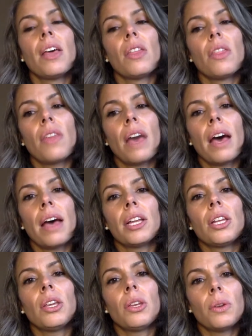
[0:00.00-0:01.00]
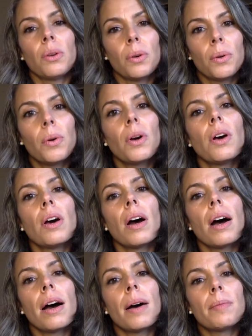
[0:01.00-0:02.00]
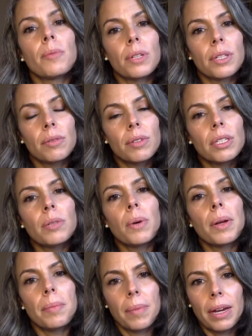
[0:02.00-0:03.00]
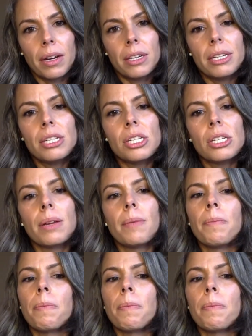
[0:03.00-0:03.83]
that you really, really want marriage,